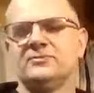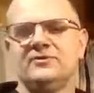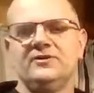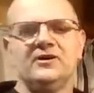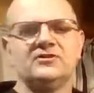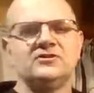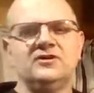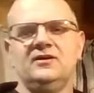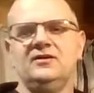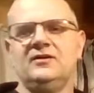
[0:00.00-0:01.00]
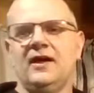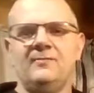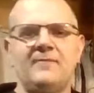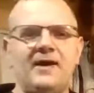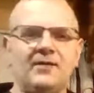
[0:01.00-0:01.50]
into production
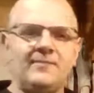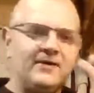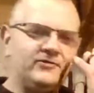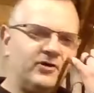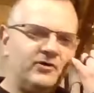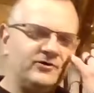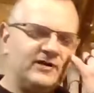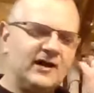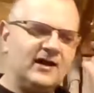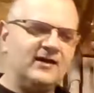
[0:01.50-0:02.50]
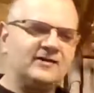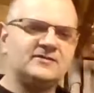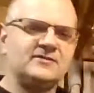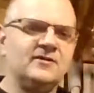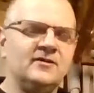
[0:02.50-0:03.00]
and mail them out to all you
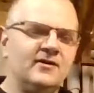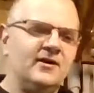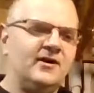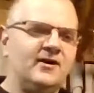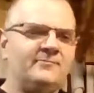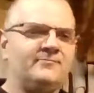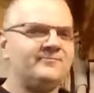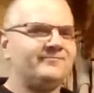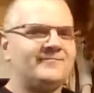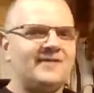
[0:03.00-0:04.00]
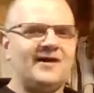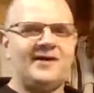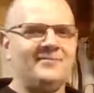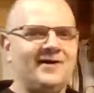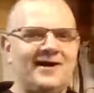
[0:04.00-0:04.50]
guys. Um,
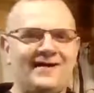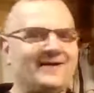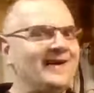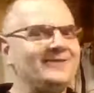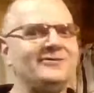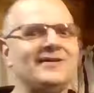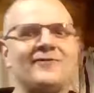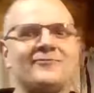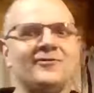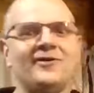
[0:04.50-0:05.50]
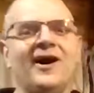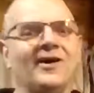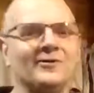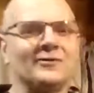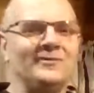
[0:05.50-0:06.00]
I can't do that for a
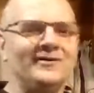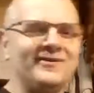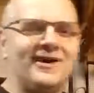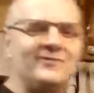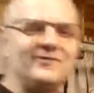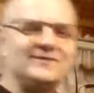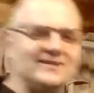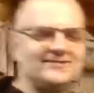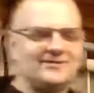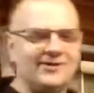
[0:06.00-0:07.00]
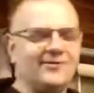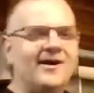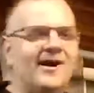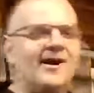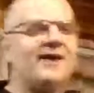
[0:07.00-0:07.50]
dollar a month, obviously. So
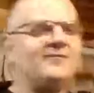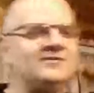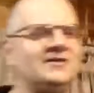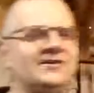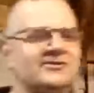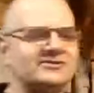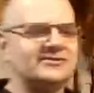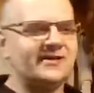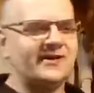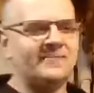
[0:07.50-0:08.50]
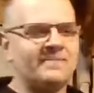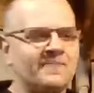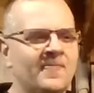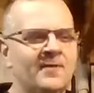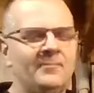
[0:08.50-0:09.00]
I have tiers set up.
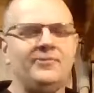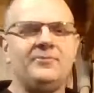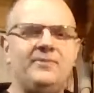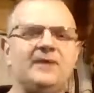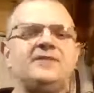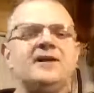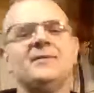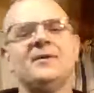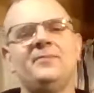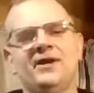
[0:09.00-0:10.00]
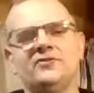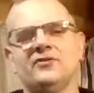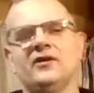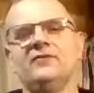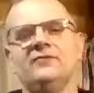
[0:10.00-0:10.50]
But the big thing about
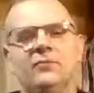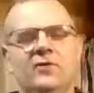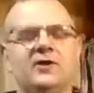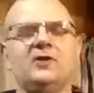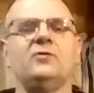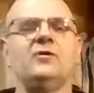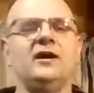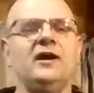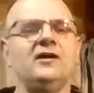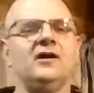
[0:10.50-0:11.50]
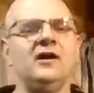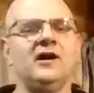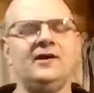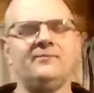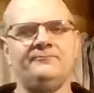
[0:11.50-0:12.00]
Patreon, if you want to go on there,
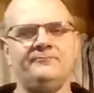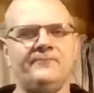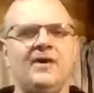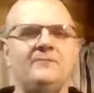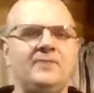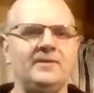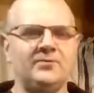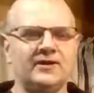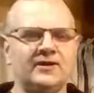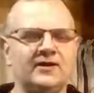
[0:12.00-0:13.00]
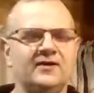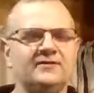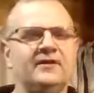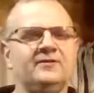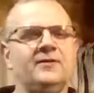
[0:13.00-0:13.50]
um, I've been putting
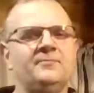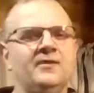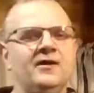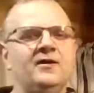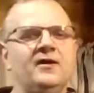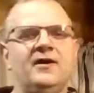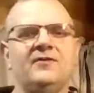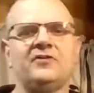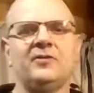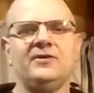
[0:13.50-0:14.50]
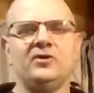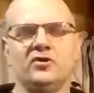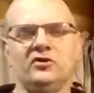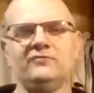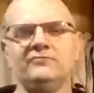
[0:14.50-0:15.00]
content up there. It's going to be
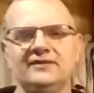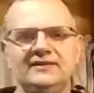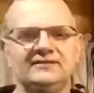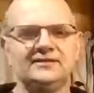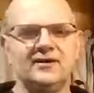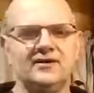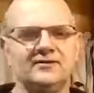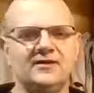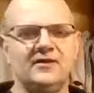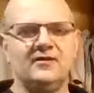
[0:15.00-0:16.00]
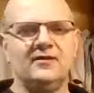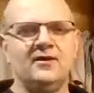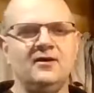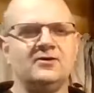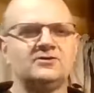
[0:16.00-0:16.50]
early release content.
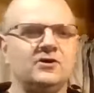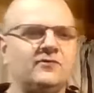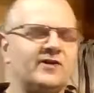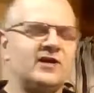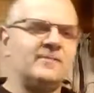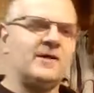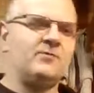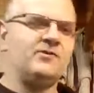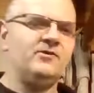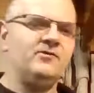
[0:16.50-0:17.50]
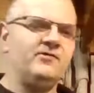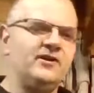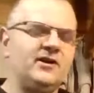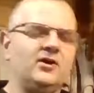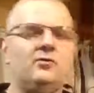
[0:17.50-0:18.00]
So if I come out with a new
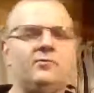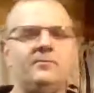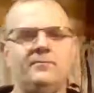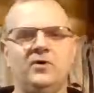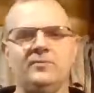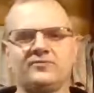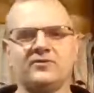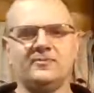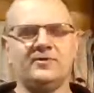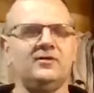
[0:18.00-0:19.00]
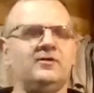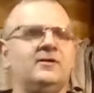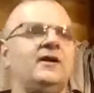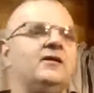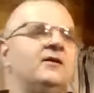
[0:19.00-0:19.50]
video, boom, it's going to be on
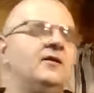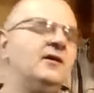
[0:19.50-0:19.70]
there.